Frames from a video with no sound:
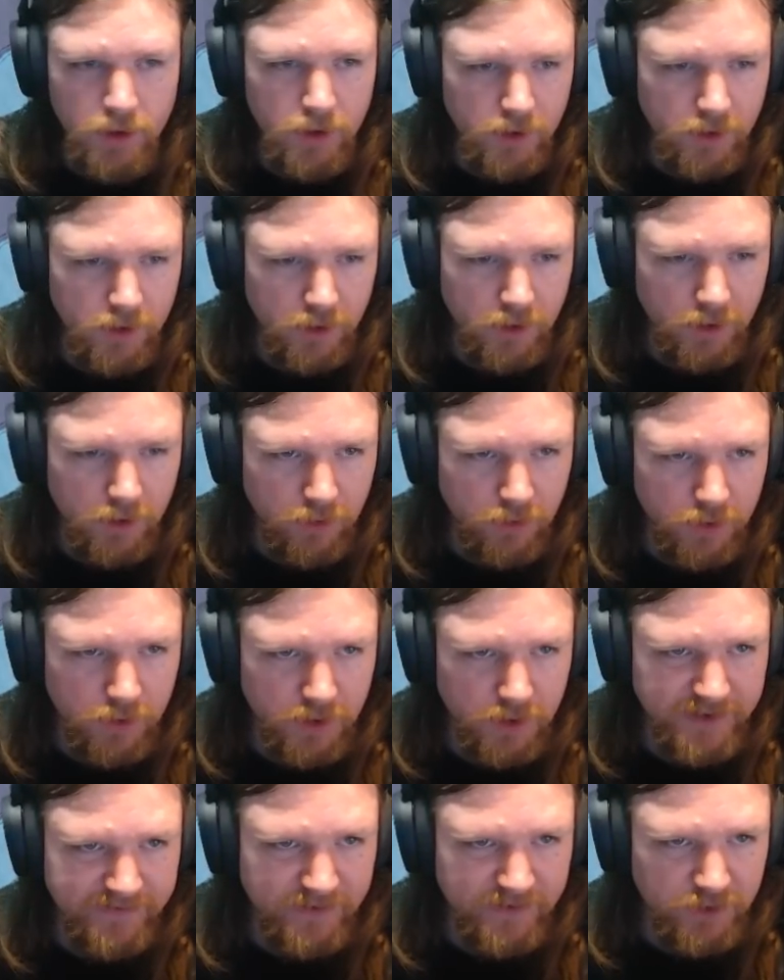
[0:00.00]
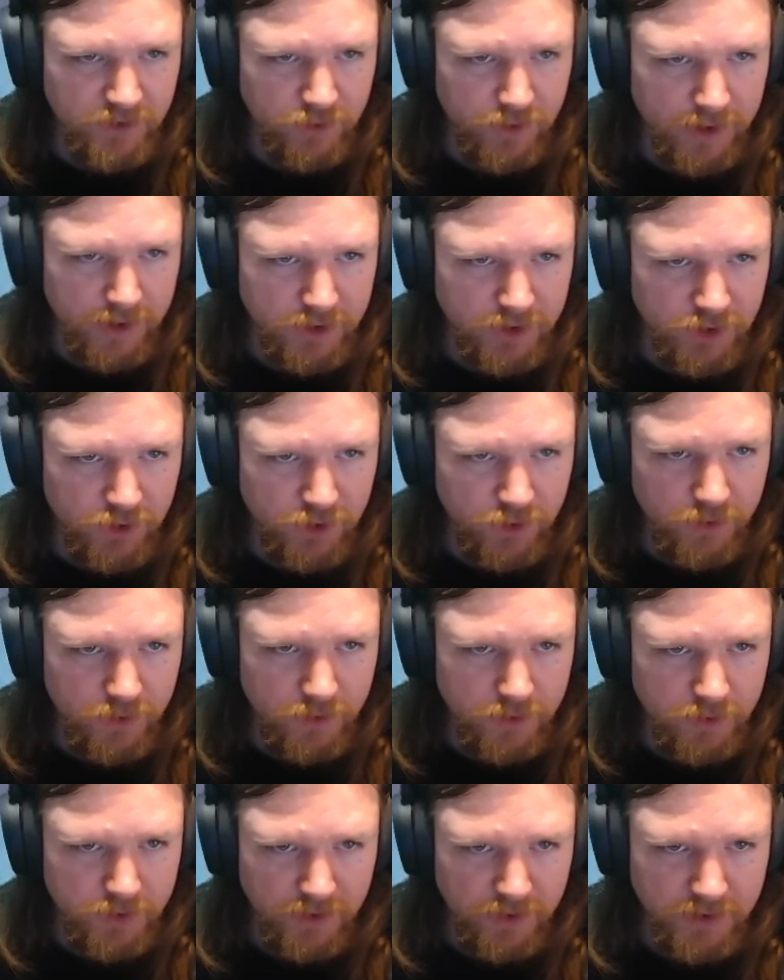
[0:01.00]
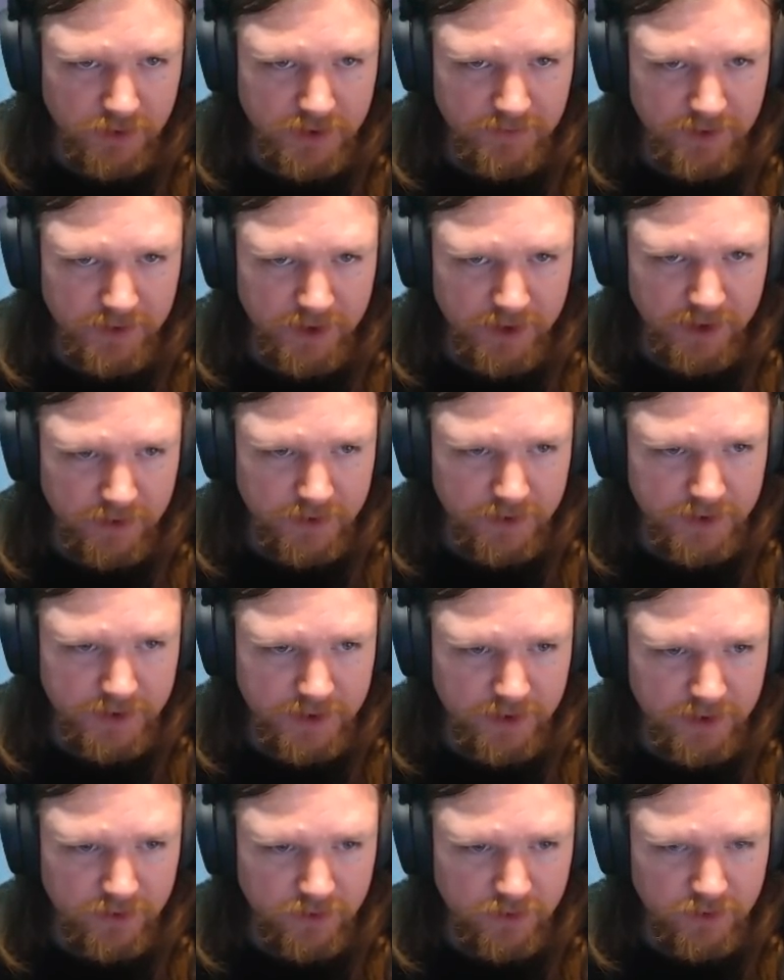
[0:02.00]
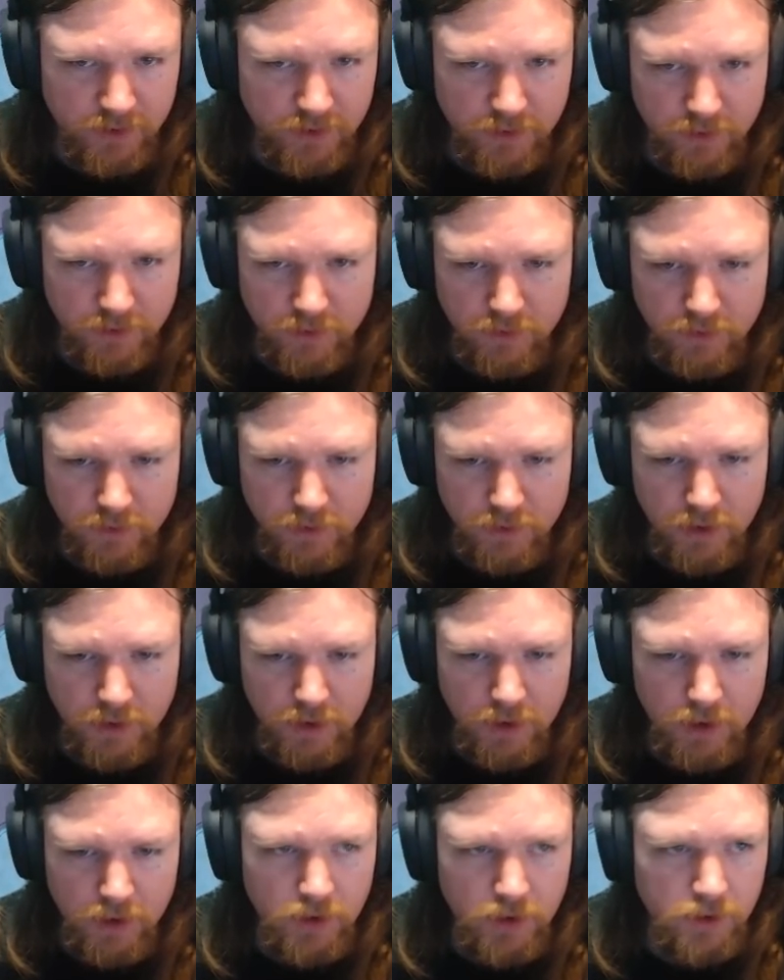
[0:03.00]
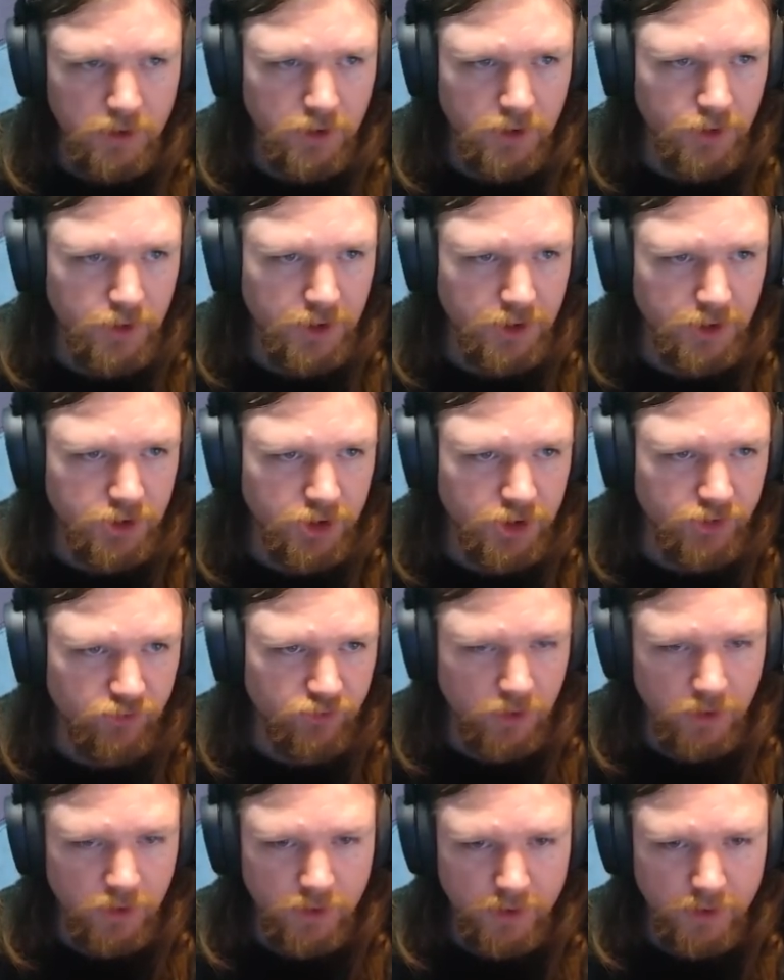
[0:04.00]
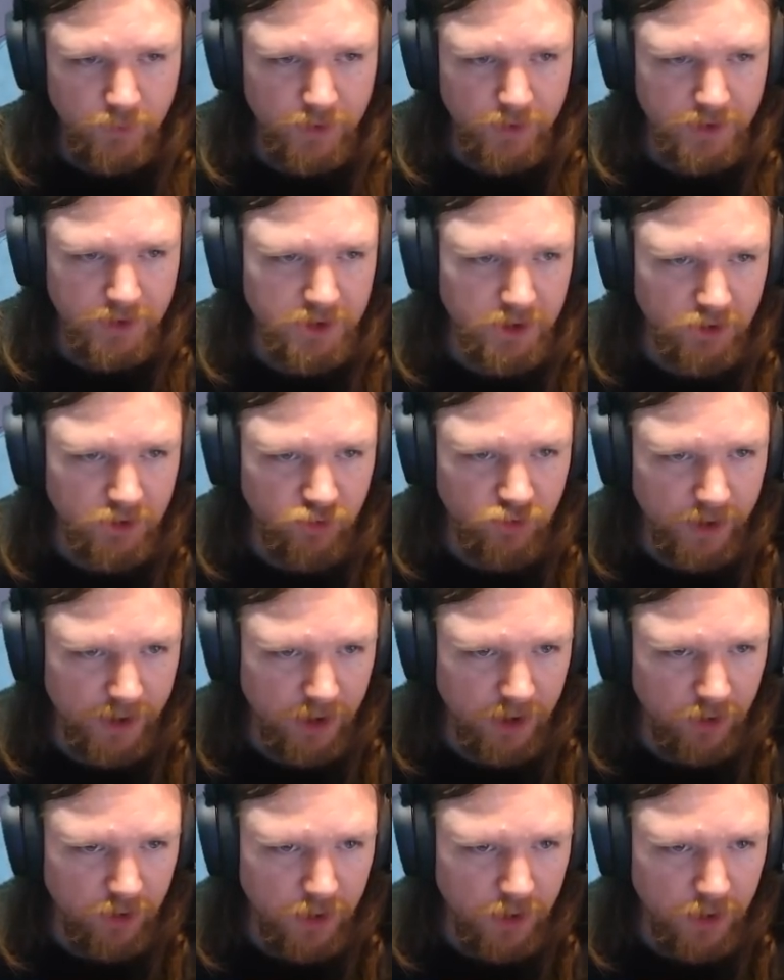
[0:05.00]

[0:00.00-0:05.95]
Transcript: You can definitely do that too. Sign template, standard. You need a general, and then we can start drilling you.